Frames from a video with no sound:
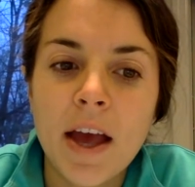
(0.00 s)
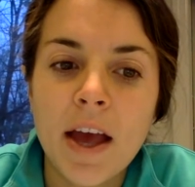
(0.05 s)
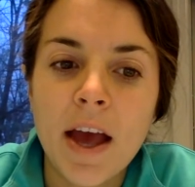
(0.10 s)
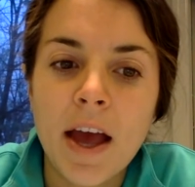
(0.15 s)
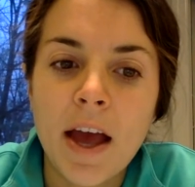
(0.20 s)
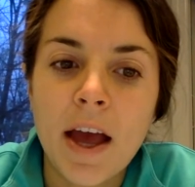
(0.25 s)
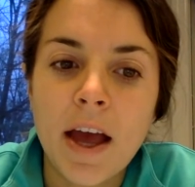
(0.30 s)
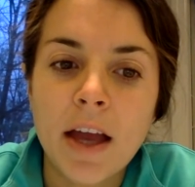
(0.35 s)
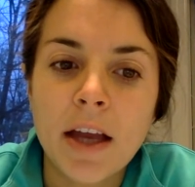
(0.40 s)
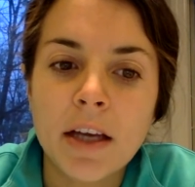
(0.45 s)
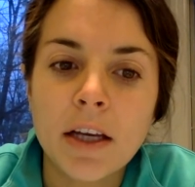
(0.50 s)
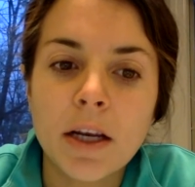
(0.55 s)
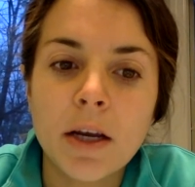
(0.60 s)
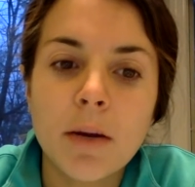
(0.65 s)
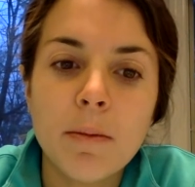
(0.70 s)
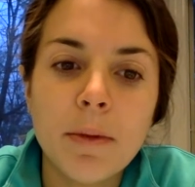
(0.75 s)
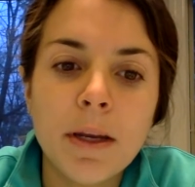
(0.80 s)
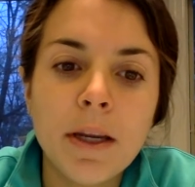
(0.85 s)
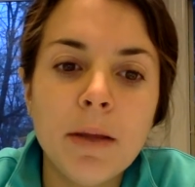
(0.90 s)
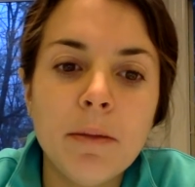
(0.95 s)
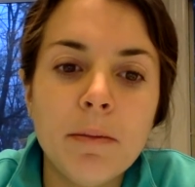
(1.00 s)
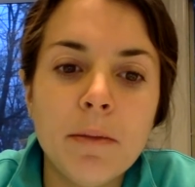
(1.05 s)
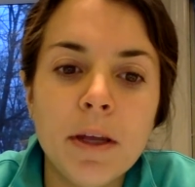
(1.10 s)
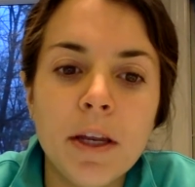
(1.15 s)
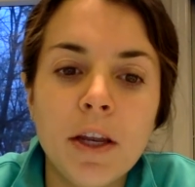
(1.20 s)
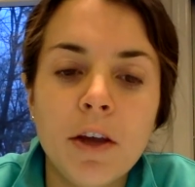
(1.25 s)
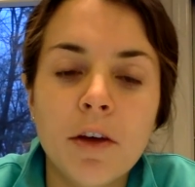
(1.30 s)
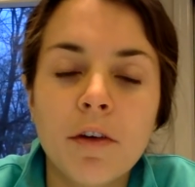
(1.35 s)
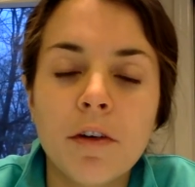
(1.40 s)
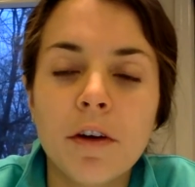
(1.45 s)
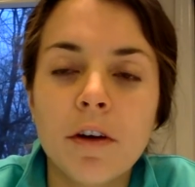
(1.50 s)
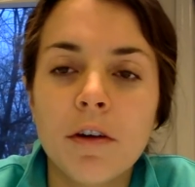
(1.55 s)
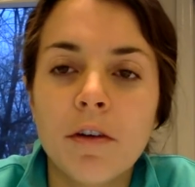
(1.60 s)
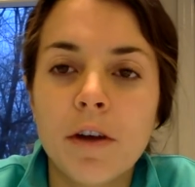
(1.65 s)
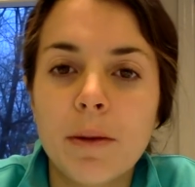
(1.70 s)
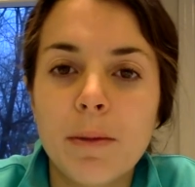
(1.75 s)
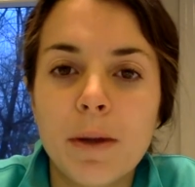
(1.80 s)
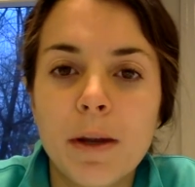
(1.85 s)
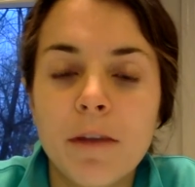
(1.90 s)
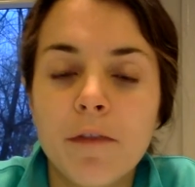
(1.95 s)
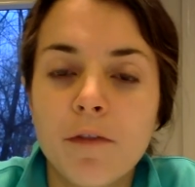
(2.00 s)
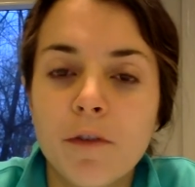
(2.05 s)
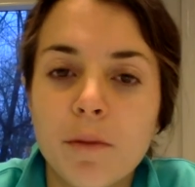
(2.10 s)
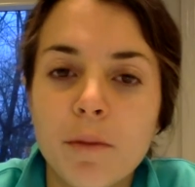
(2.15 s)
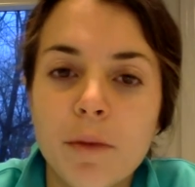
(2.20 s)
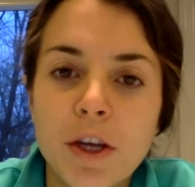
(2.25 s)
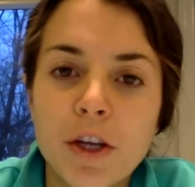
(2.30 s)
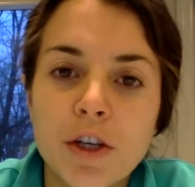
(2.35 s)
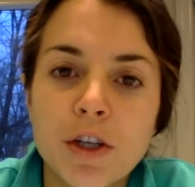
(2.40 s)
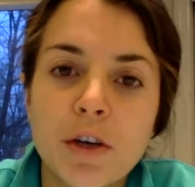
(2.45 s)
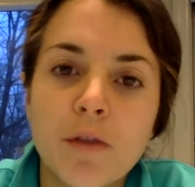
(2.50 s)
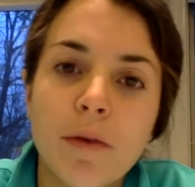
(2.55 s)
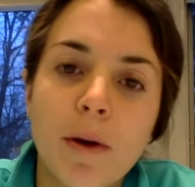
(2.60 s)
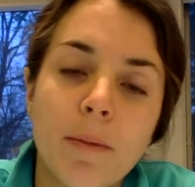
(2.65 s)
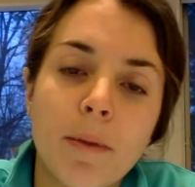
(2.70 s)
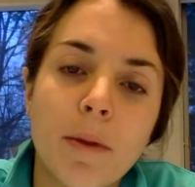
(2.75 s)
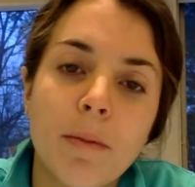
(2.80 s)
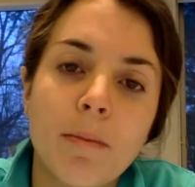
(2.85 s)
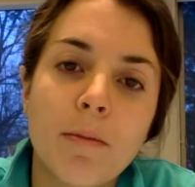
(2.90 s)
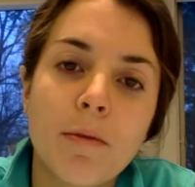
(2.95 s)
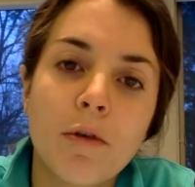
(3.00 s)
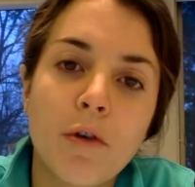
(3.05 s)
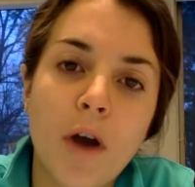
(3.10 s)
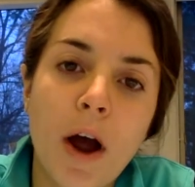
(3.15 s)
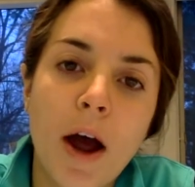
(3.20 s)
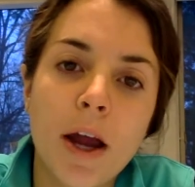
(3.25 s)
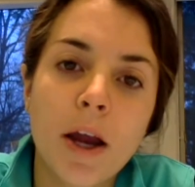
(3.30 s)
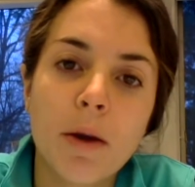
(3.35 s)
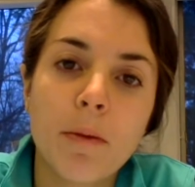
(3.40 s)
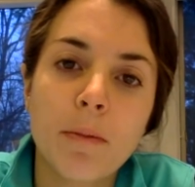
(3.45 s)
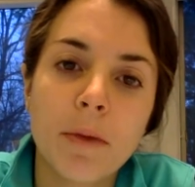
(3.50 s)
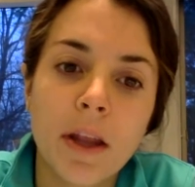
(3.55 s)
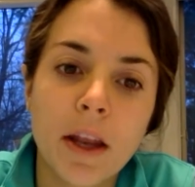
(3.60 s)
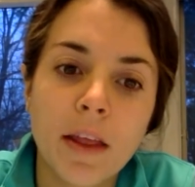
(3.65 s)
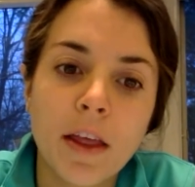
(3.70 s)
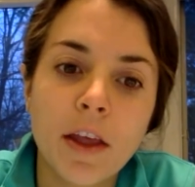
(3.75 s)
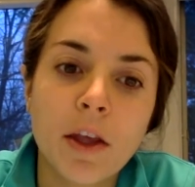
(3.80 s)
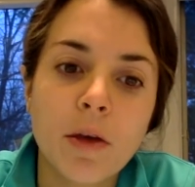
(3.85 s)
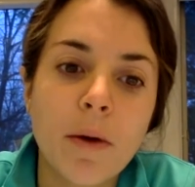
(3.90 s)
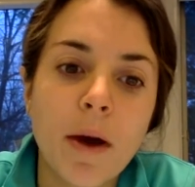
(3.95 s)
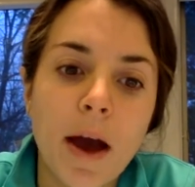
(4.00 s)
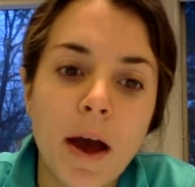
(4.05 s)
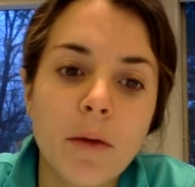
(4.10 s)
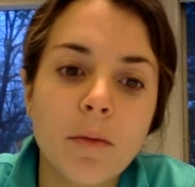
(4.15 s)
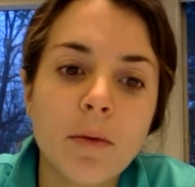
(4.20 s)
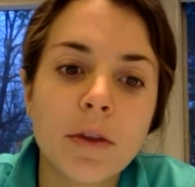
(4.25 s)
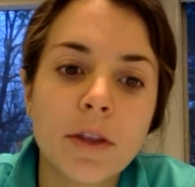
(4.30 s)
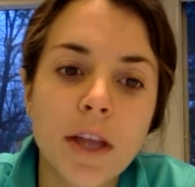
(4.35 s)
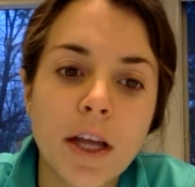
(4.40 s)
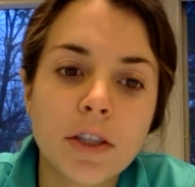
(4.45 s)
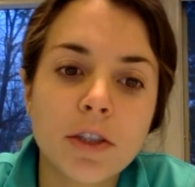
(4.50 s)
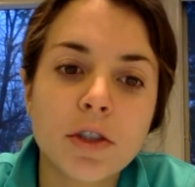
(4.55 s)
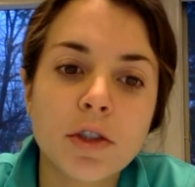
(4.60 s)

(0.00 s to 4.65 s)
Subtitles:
and committee meeting or agreement information from the prior meeting that you had with that